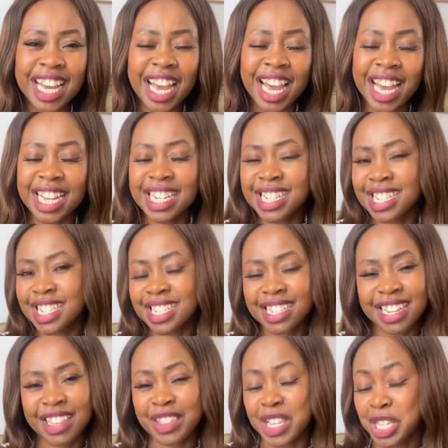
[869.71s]
and
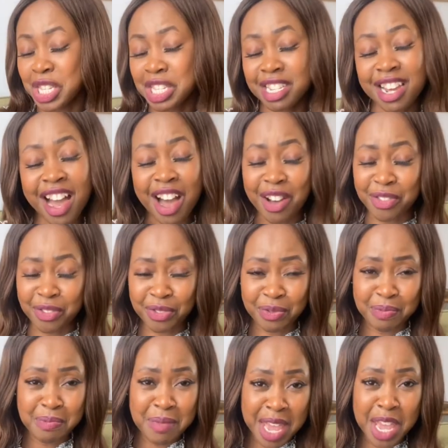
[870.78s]
the staff
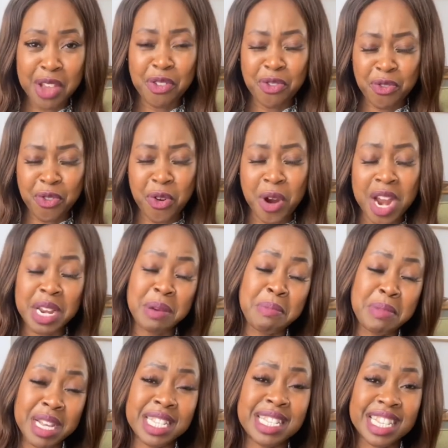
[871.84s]
make for an
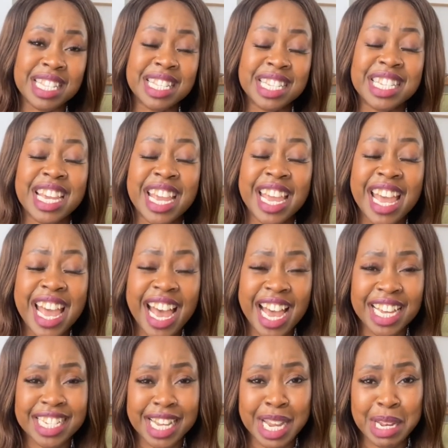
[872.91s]
amazing stay
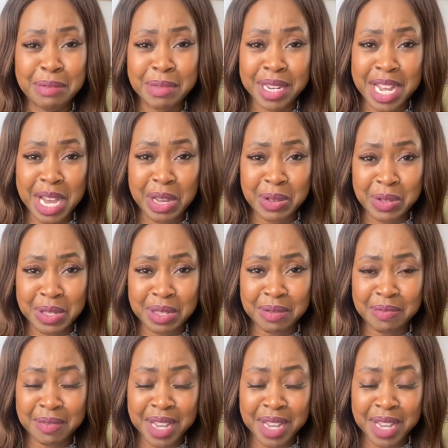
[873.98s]
at Ellerman House.